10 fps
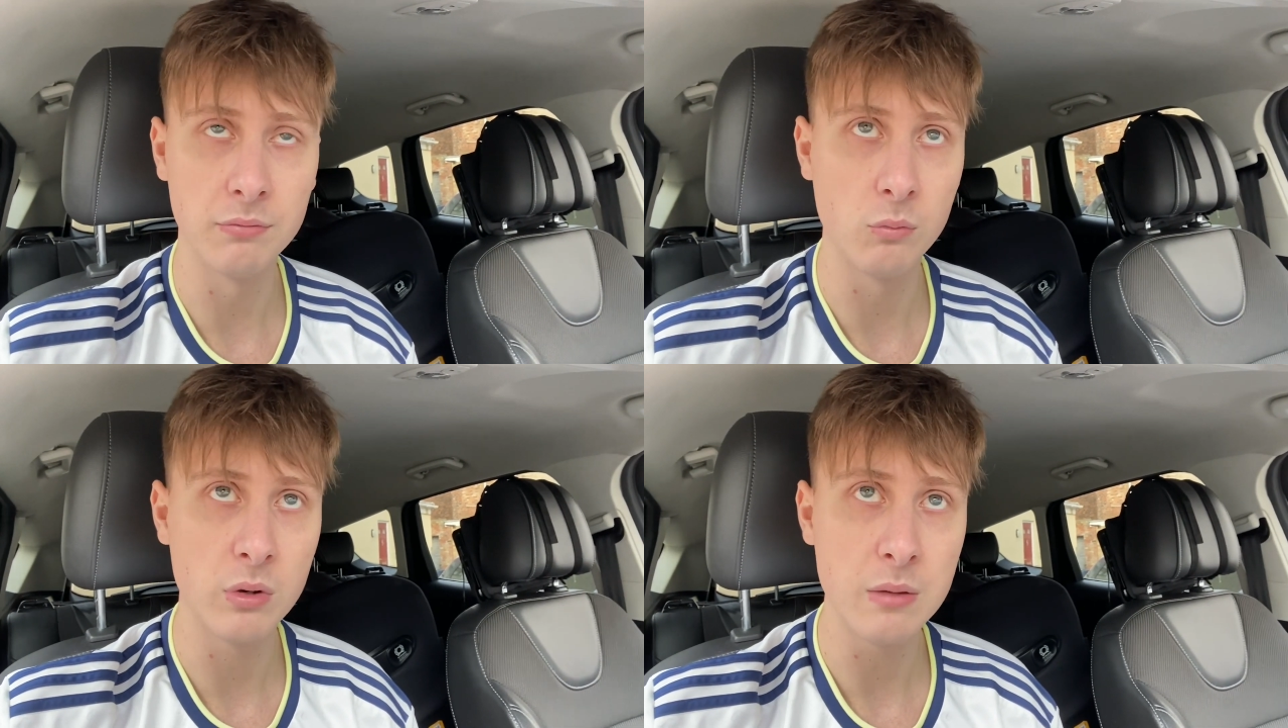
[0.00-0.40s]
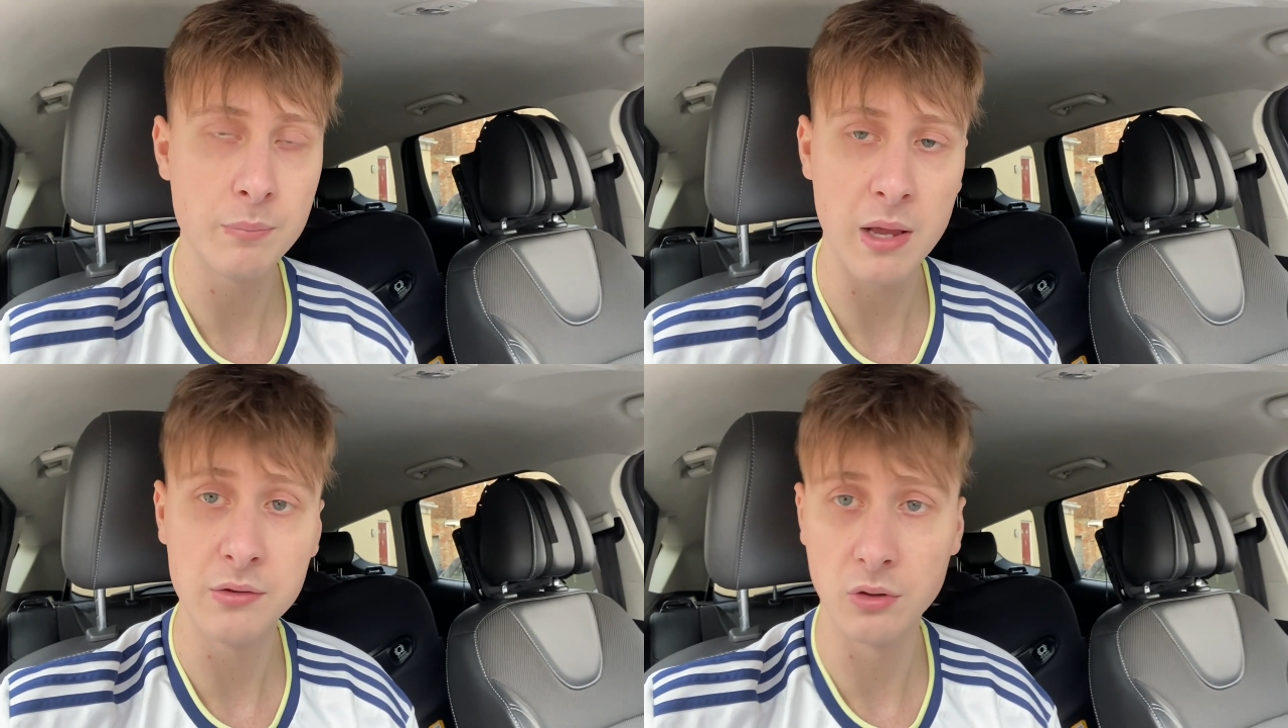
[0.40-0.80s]
and when it
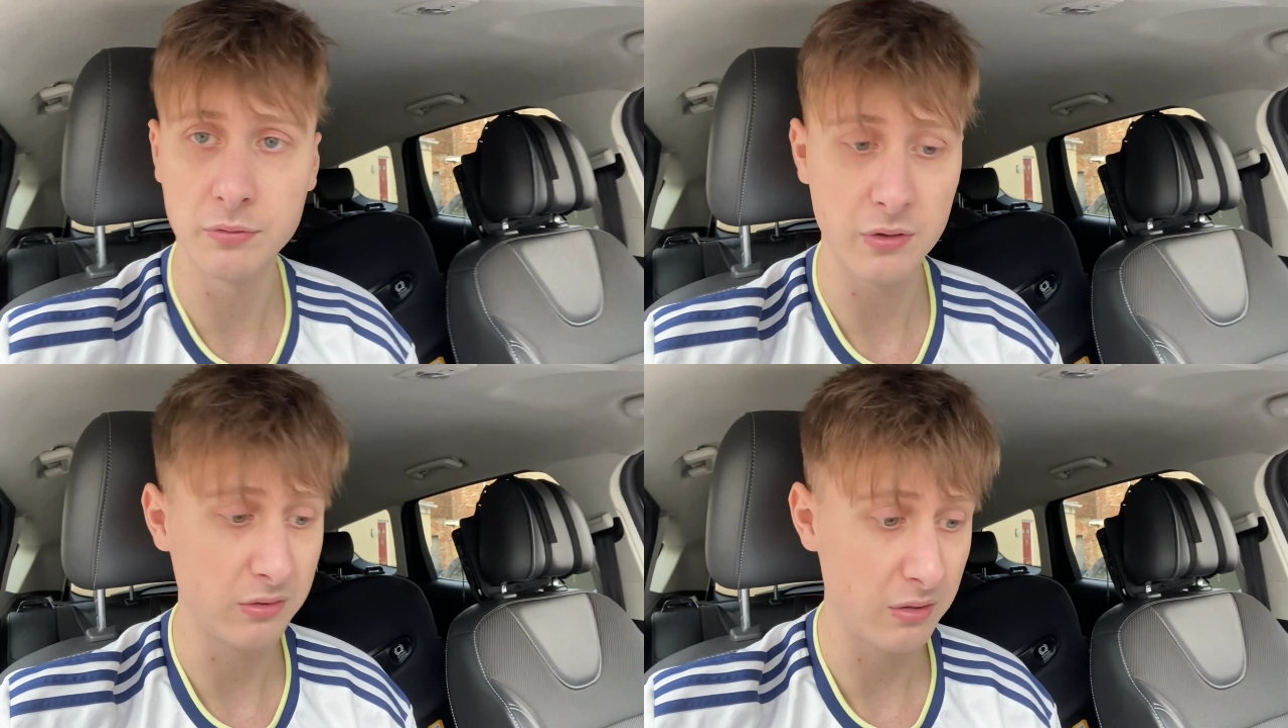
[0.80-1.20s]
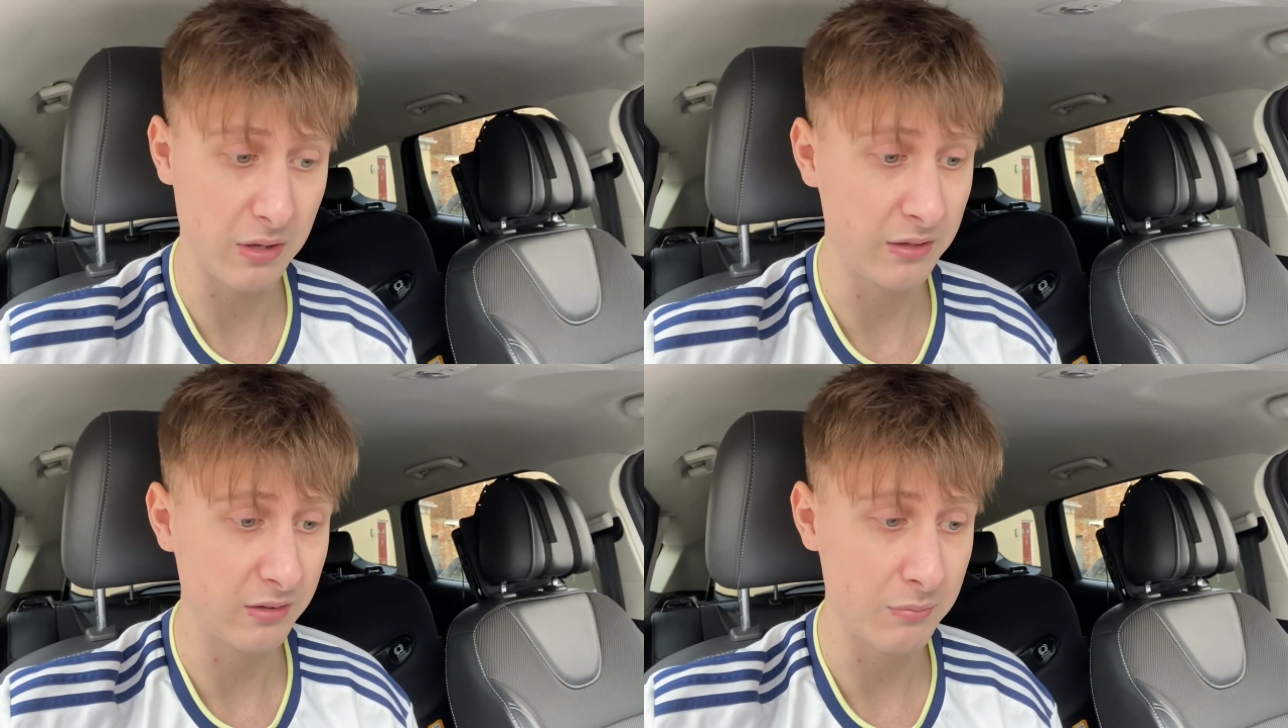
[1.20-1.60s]
pays off,
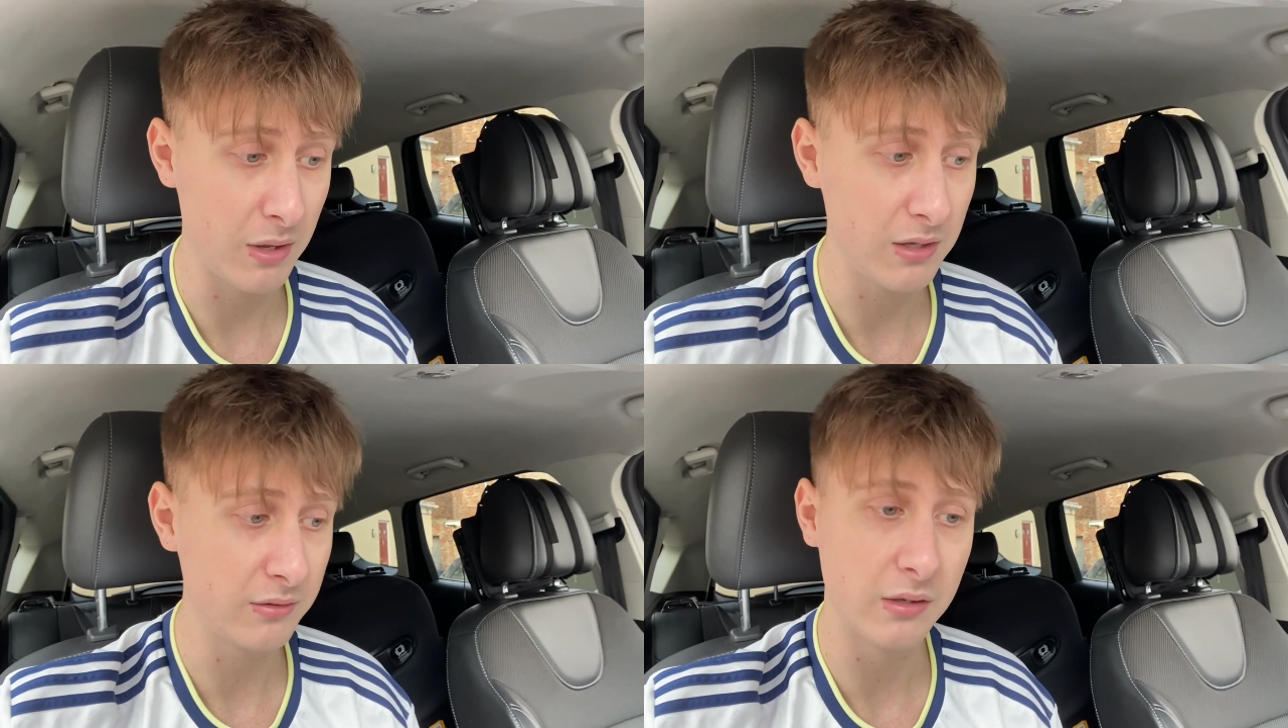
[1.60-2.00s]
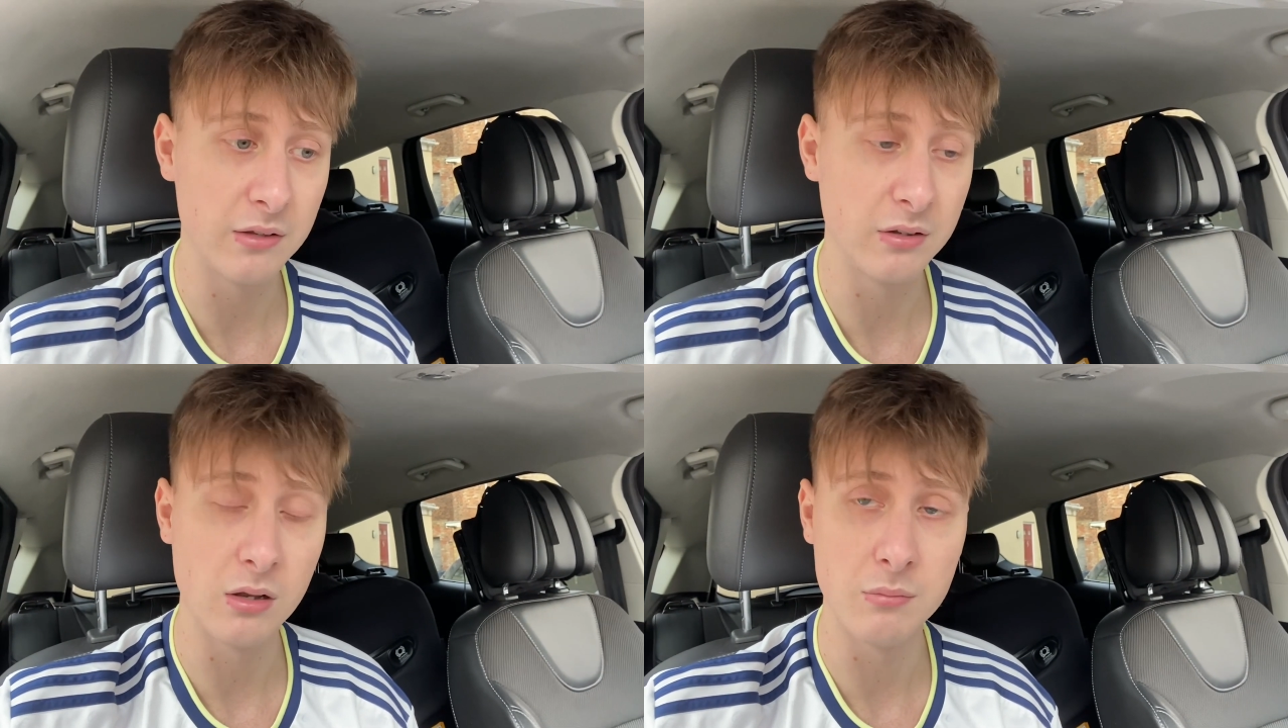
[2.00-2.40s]
it's amazing.
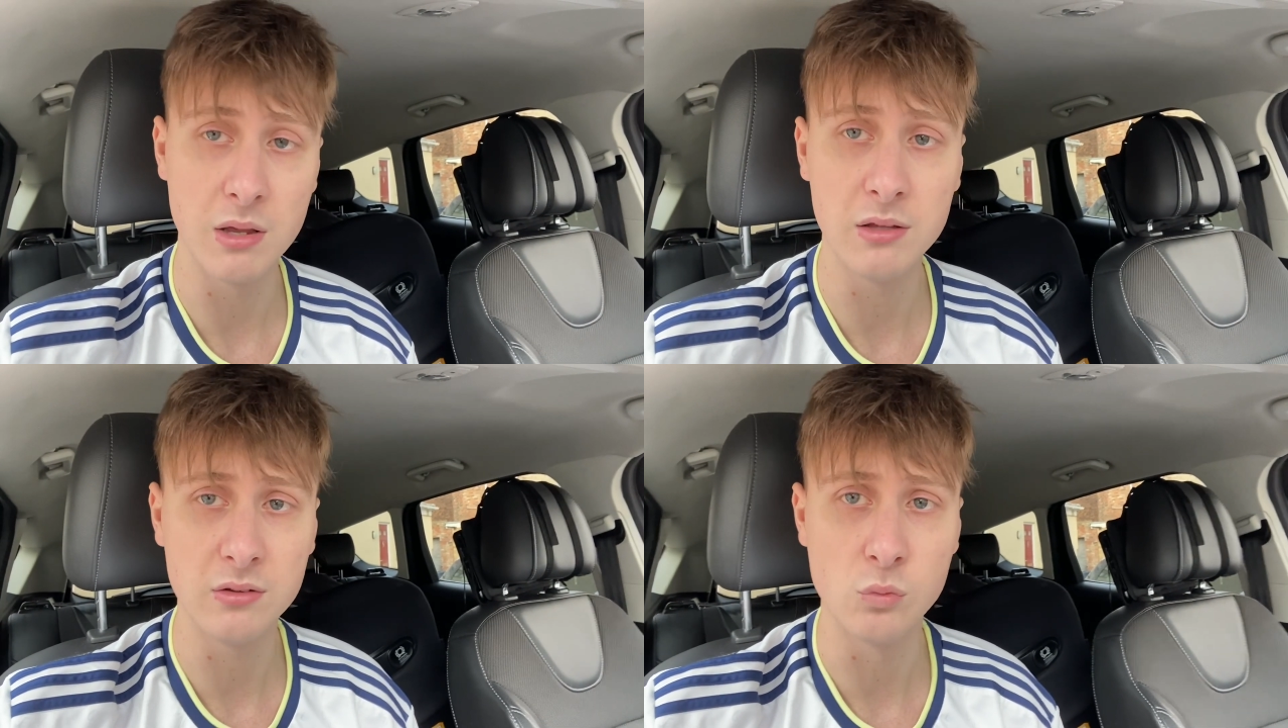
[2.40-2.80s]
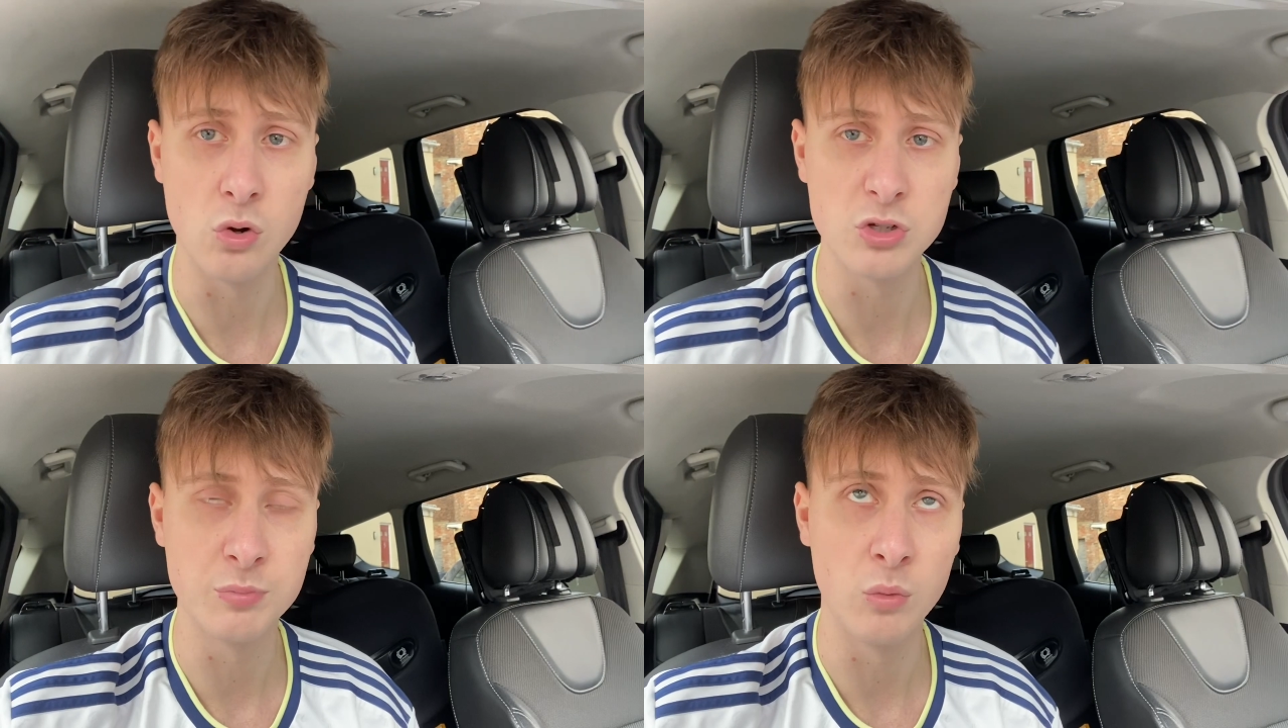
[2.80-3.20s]
It's an amazing watch.